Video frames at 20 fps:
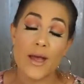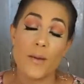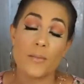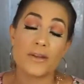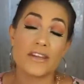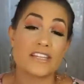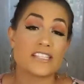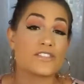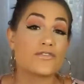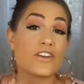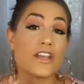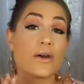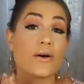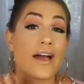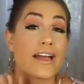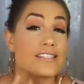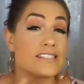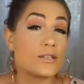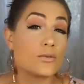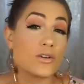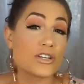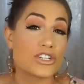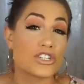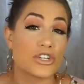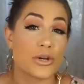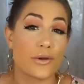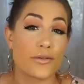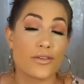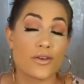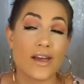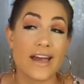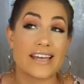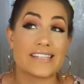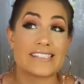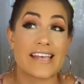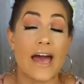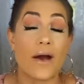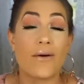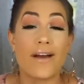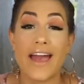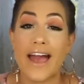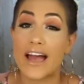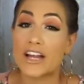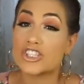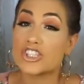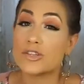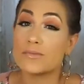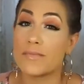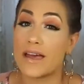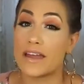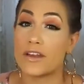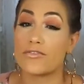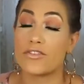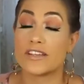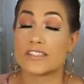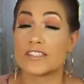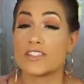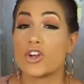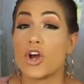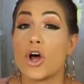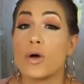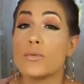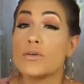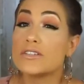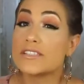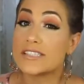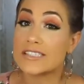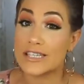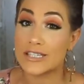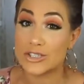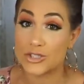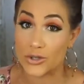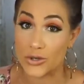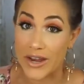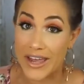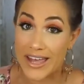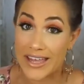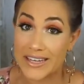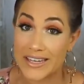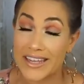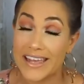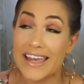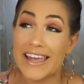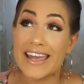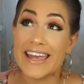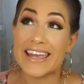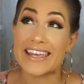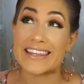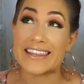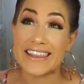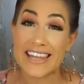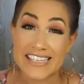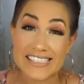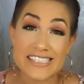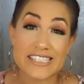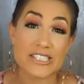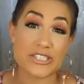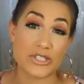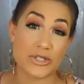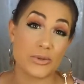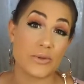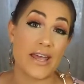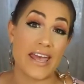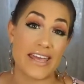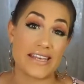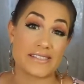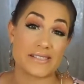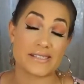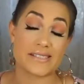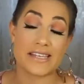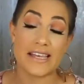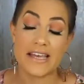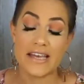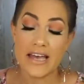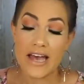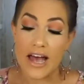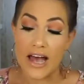But in this video, I did want to share with you guys how I actually manifested almost 6 grand in less than 2 days.